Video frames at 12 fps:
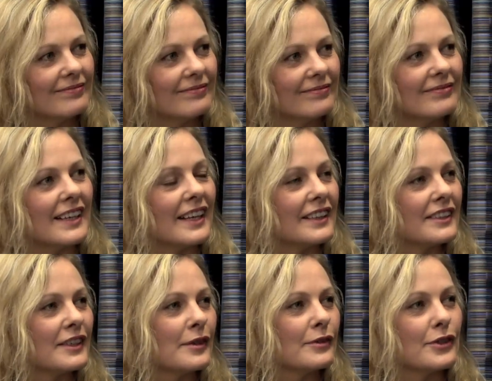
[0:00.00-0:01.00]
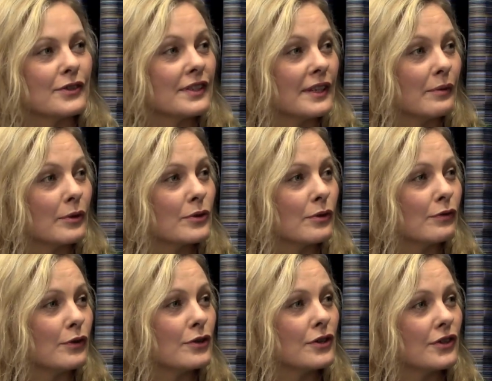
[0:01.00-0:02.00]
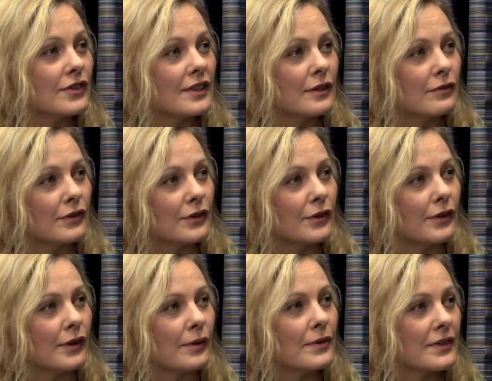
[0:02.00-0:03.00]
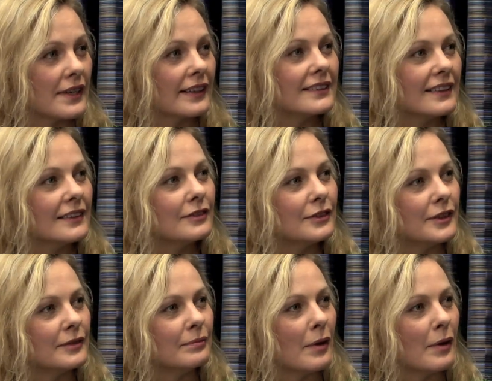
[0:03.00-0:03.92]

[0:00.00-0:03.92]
And do you see, what sort of future do you see for the sector, for